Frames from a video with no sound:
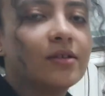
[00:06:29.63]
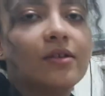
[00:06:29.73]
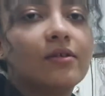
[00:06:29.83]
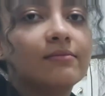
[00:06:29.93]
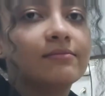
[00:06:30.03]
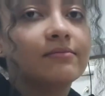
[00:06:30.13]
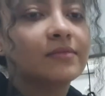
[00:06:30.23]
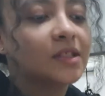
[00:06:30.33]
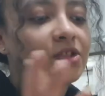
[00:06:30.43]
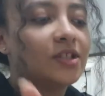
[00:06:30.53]
So
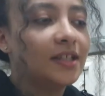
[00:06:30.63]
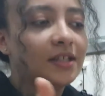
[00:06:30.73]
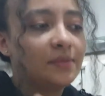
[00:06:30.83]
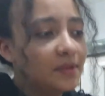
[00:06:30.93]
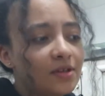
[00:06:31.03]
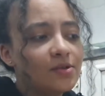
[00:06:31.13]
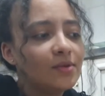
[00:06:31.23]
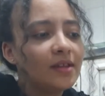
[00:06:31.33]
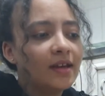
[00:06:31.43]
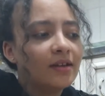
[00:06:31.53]
just experience
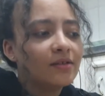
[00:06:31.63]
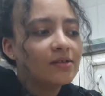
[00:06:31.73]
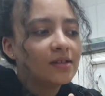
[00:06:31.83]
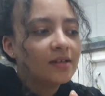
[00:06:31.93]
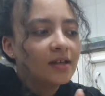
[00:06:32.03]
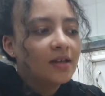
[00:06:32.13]
with the angles.